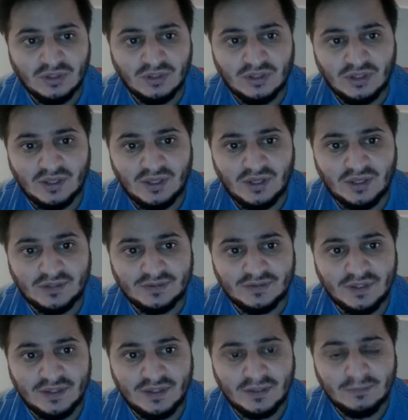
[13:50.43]
And
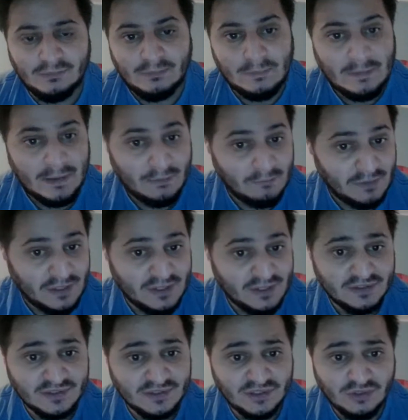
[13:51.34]
I'm
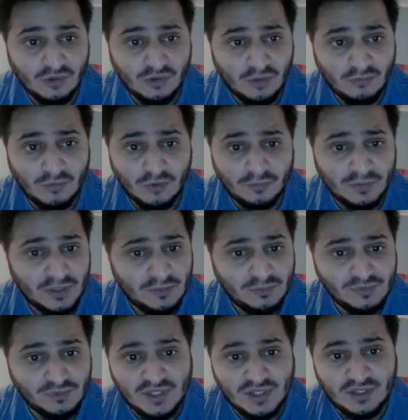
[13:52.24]
hearing a lot more
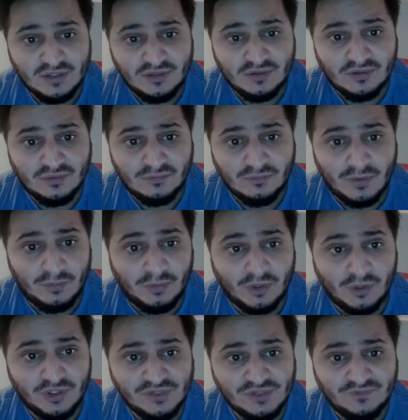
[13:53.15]
people saying, my
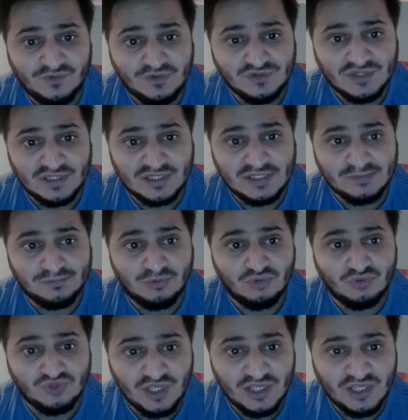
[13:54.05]
body feels like it's
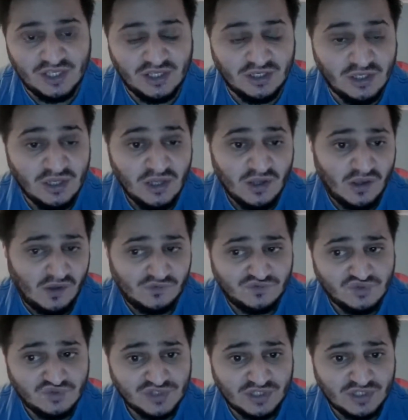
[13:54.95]
pulsating. I've
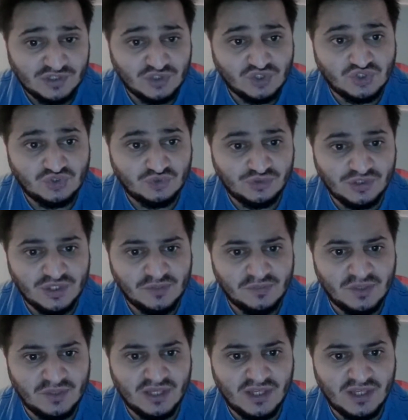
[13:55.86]
just had a shudder in
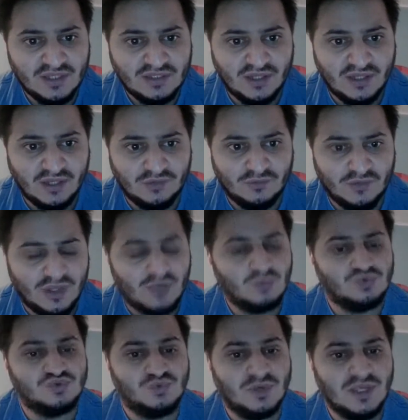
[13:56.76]
my leg. Like, well, that
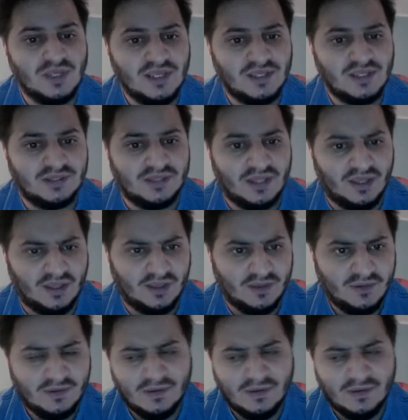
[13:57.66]
was weird, that.